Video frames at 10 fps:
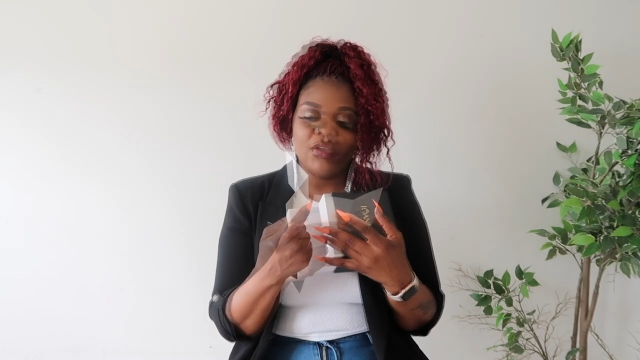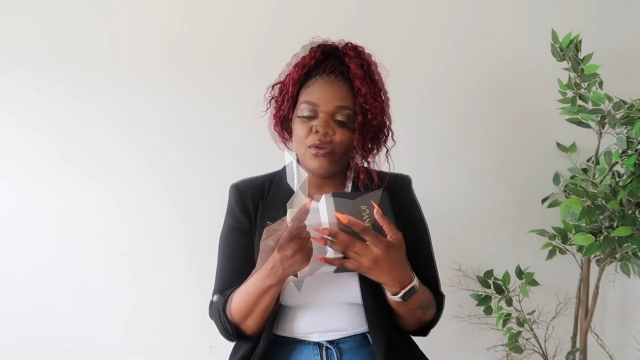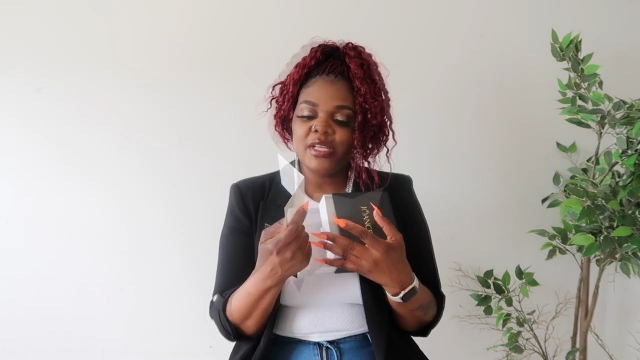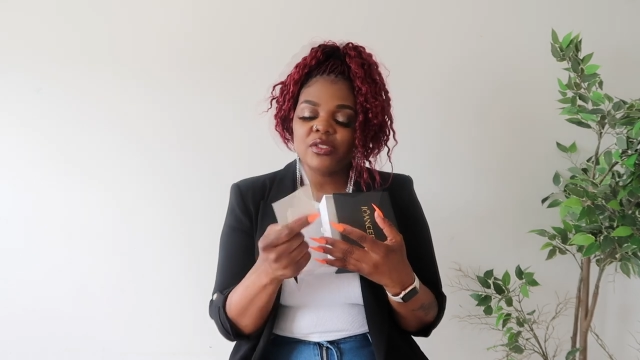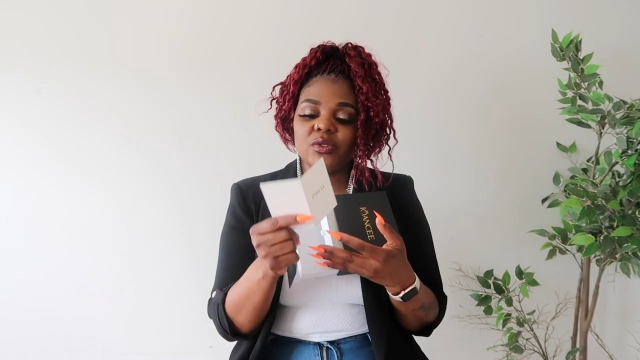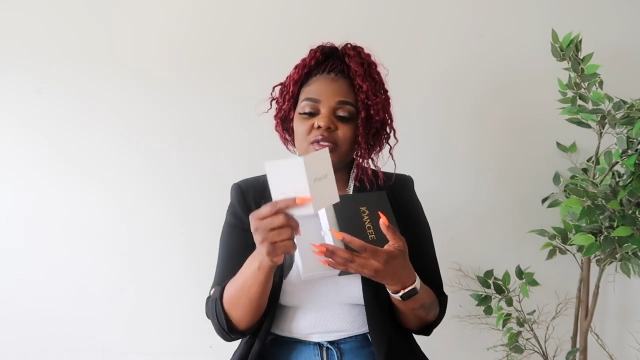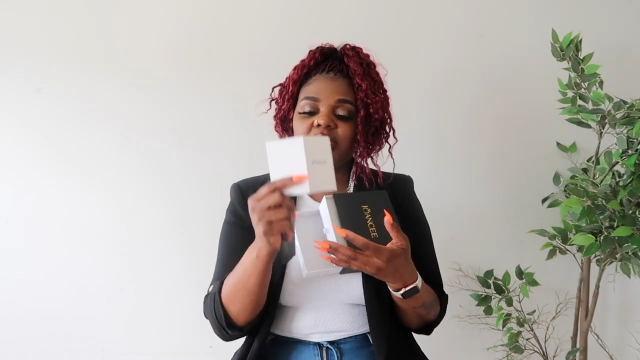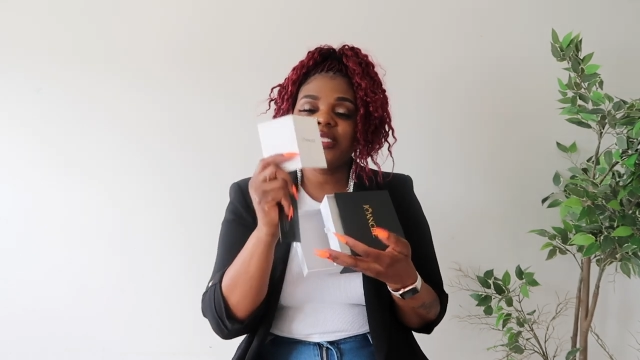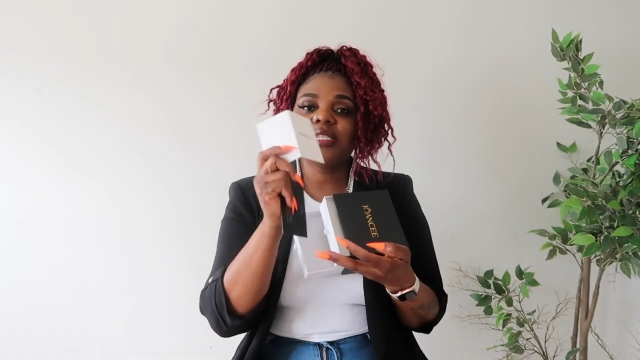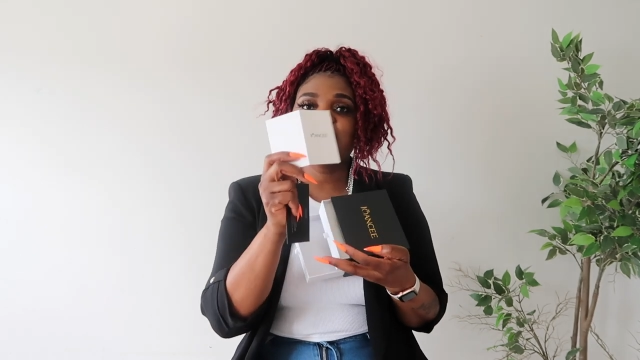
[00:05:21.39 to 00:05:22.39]
Okay, so
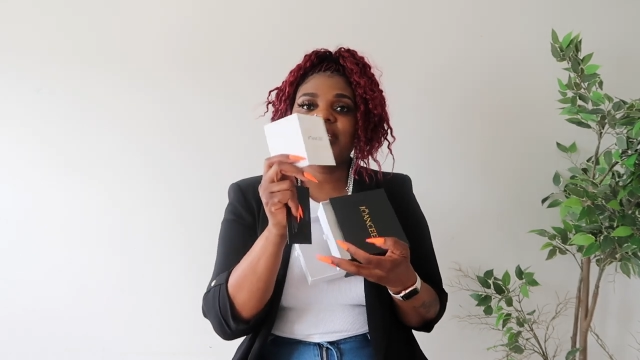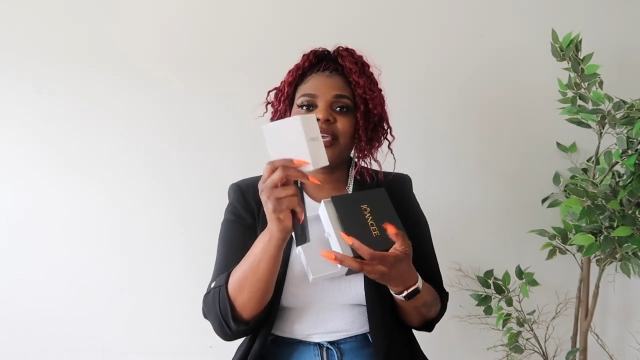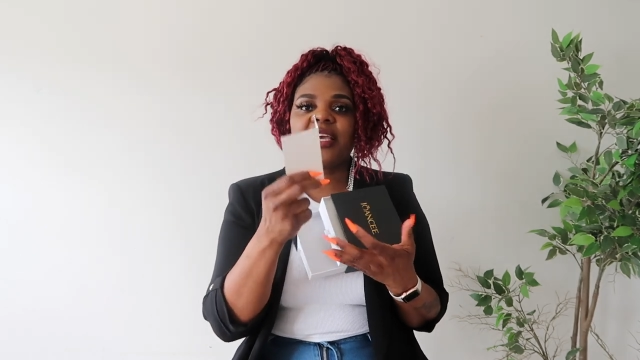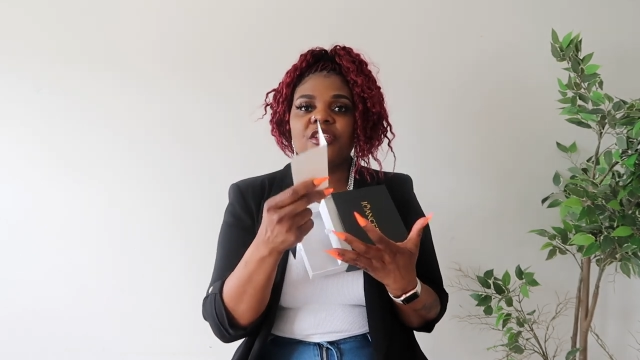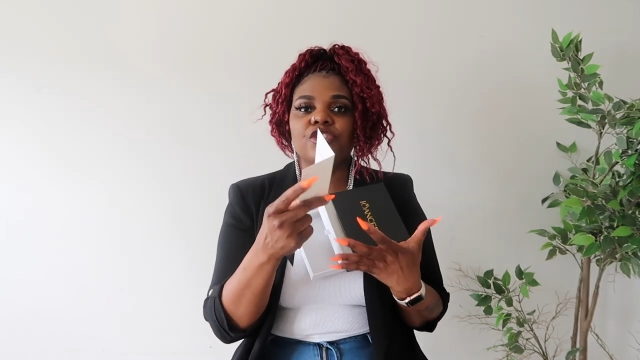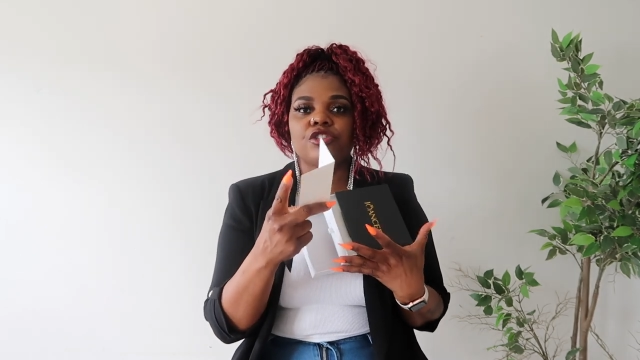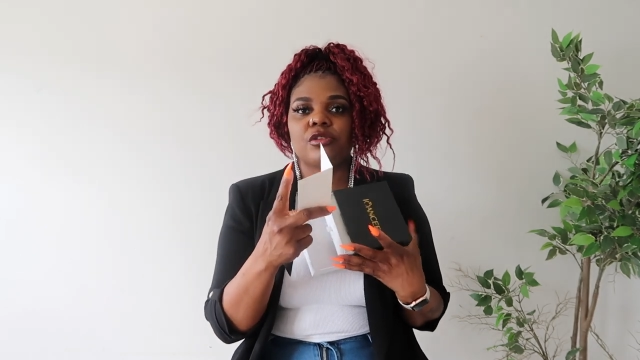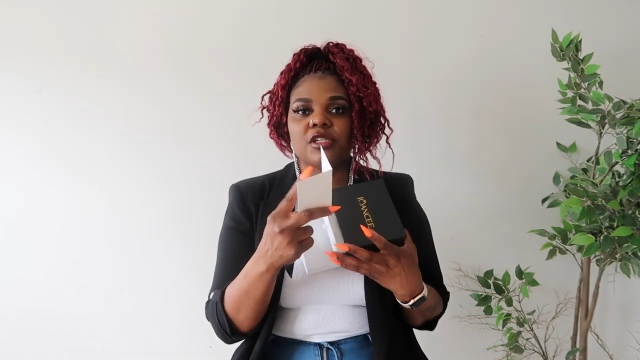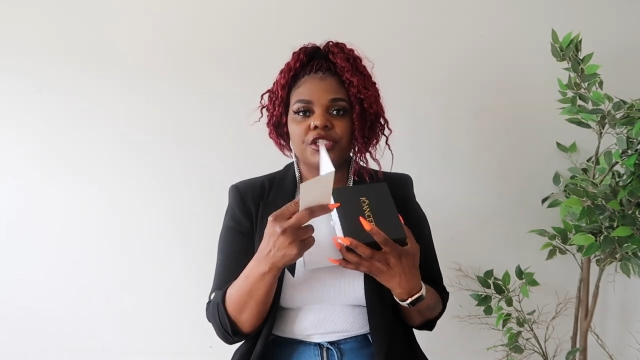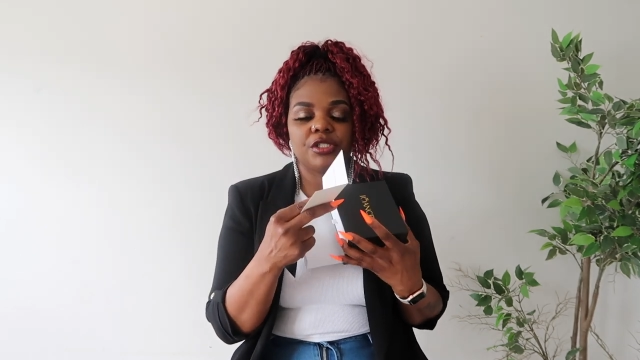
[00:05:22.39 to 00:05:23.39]
this is the care
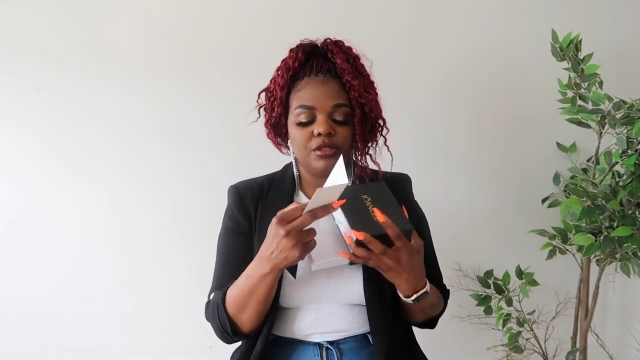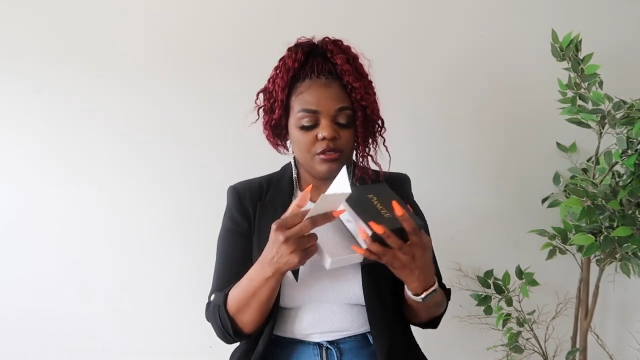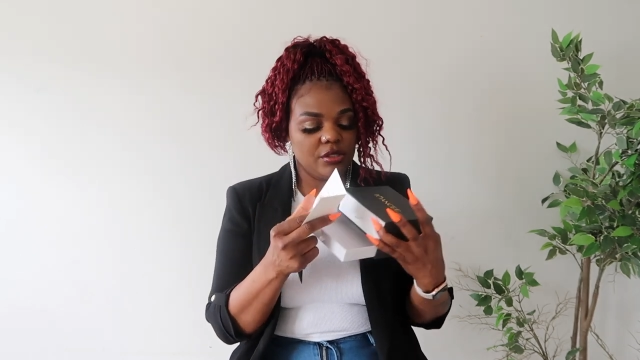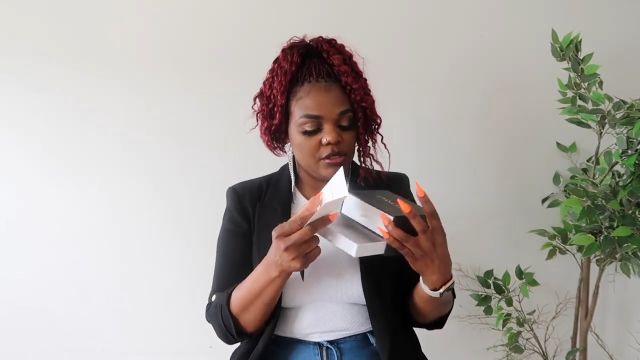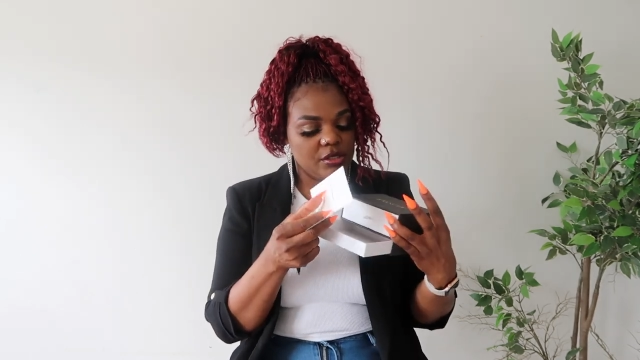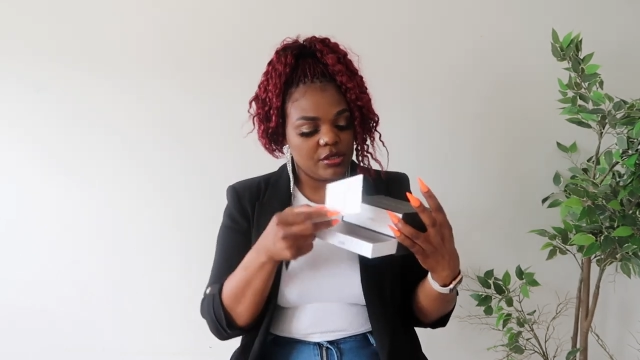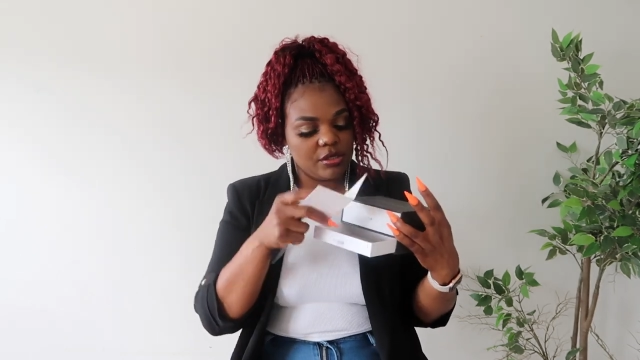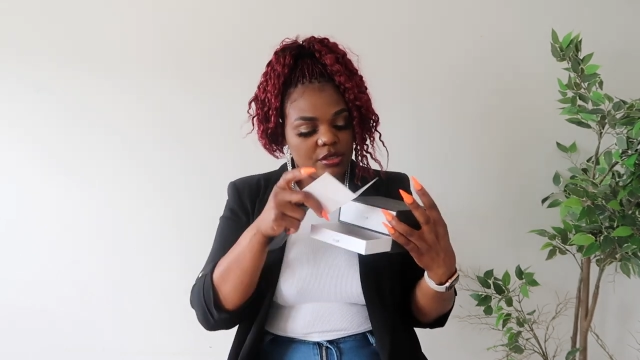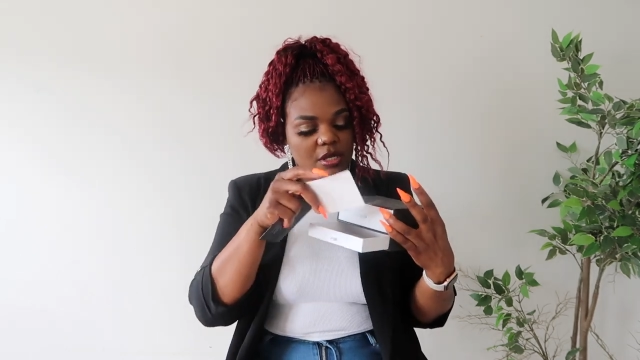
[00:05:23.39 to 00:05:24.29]
instructions,